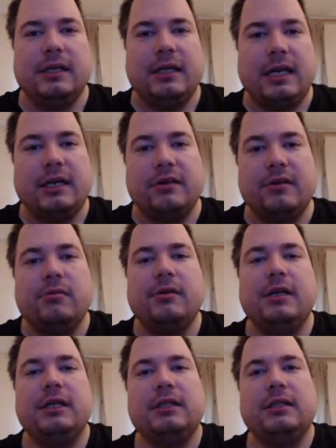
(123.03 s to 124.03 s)
And as
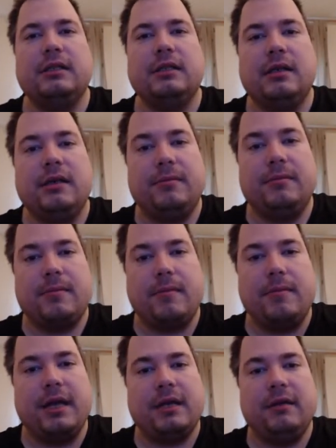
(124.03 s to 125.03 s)
always,
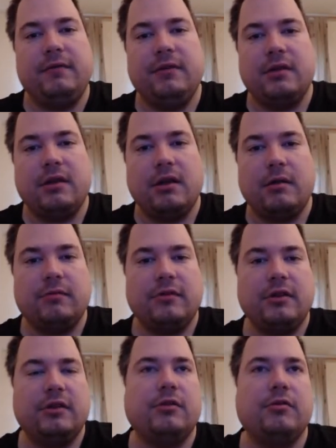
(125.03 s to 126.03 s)
my reviews come with
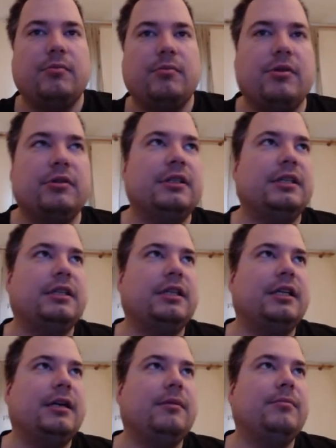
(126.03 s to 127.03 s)
a ton of bonuses
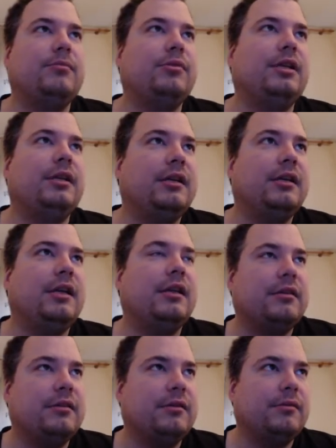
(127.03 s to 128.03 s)
that I'm putting together.
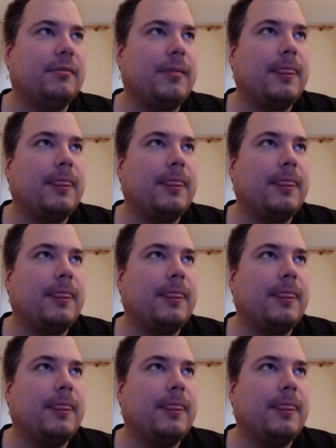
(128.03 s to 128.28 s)
So